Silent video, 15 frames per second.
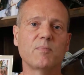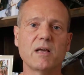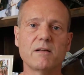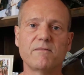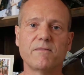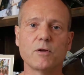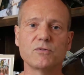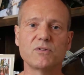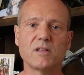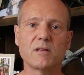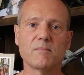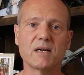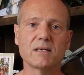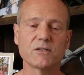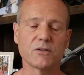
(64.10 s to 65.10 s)
blood flow to the
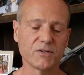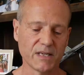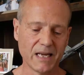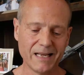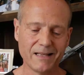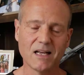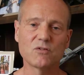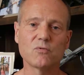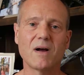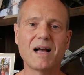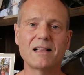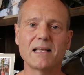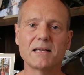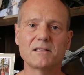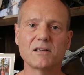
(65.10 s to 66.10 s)
muscles. That's why
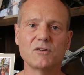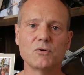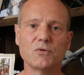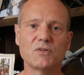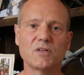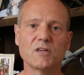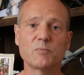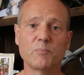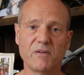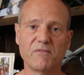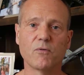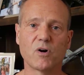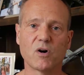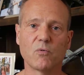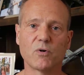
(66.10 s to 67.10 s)
I like to use this
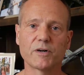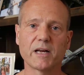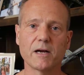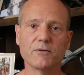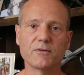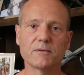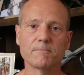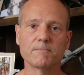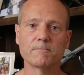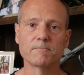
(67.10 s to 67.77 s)
before a workout.